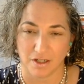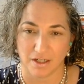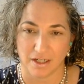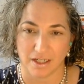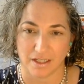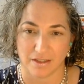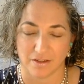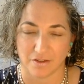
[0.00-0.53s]

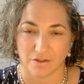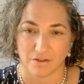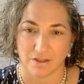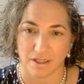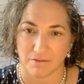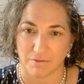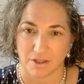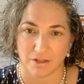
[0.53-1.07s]
and
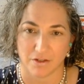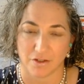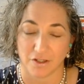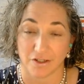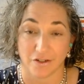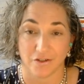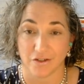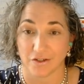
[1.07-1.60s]
certainly when you're going to
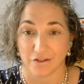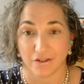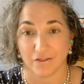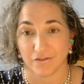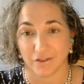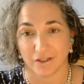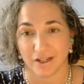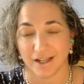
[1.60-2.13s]
hurt
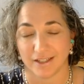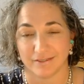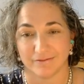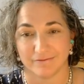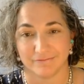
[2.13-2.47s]
yourself or not.